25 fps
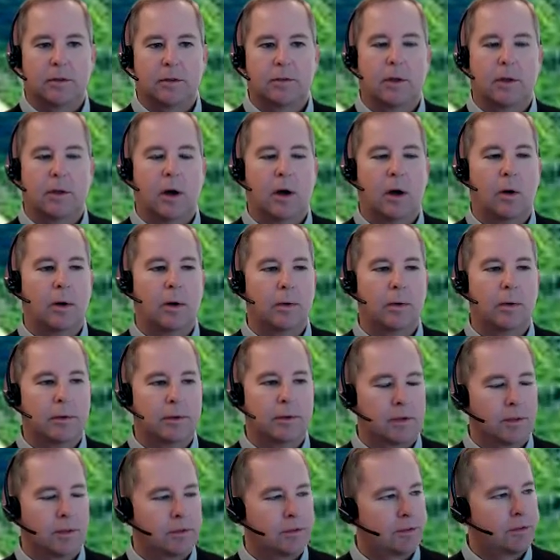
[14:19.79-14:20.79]
So it was
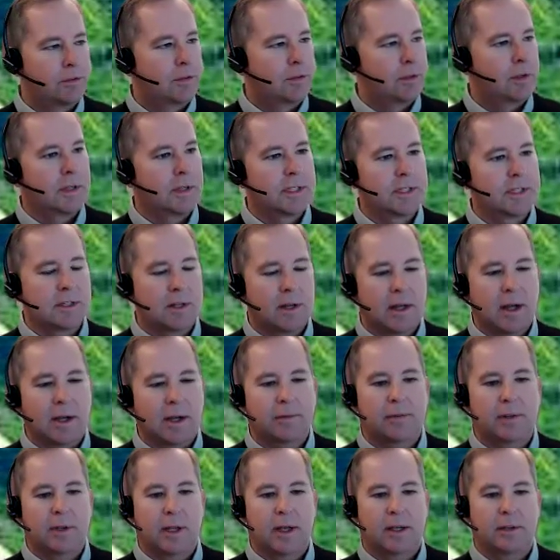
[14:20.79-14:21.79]
a serious
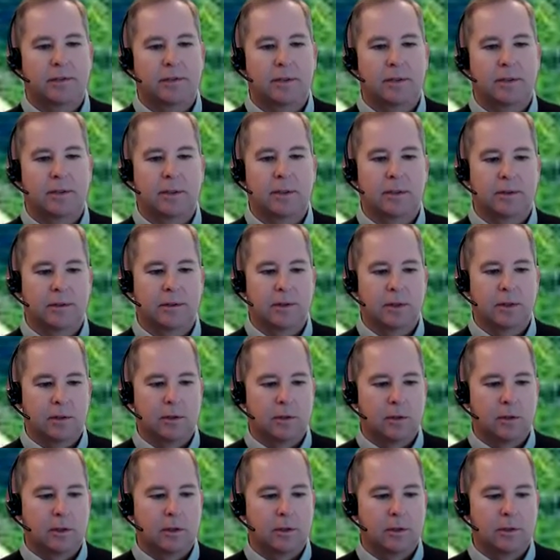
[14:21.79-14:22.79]
life lesson
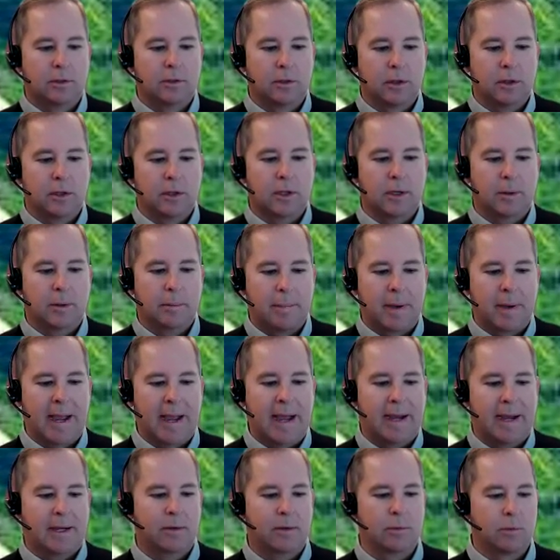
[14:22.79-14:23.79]
to look
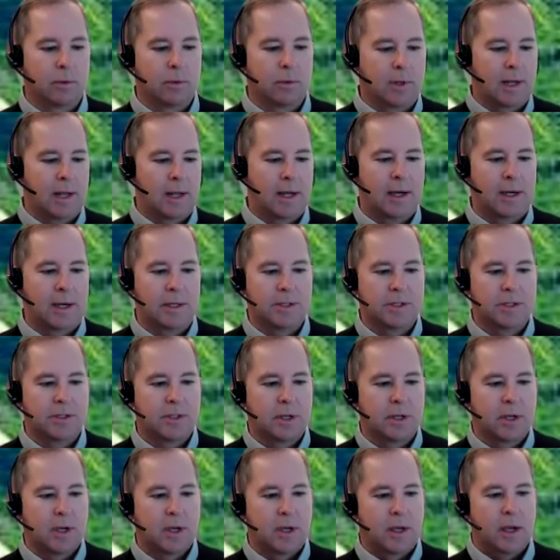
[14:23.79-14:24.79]
back and realize
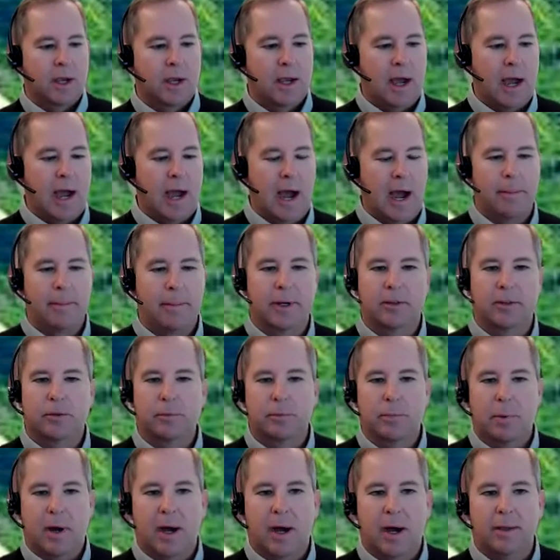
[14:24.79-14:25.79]
I'm in a
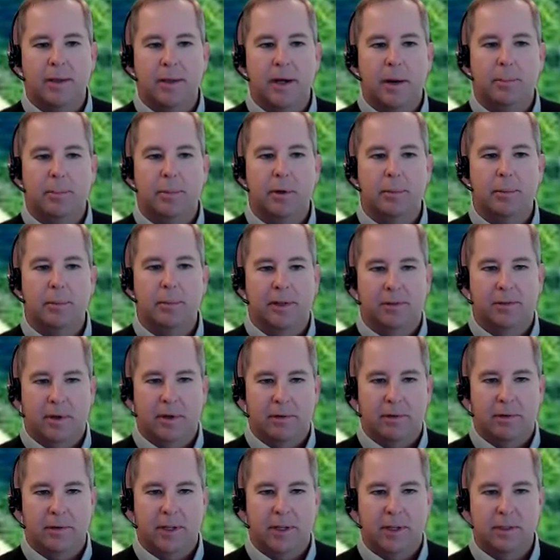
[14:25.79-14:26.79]
spot that I put
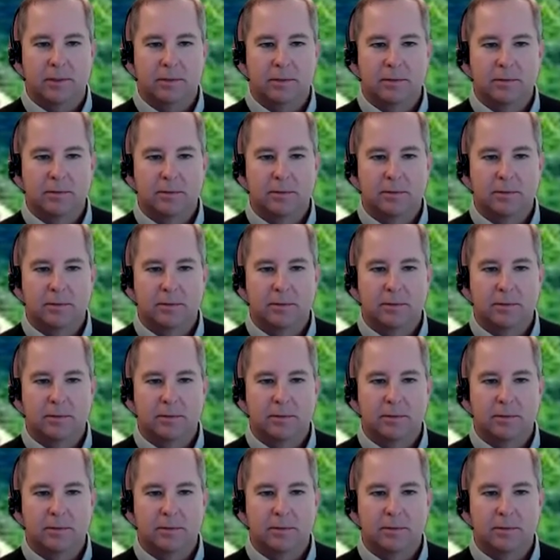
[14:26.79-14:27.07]
myself in.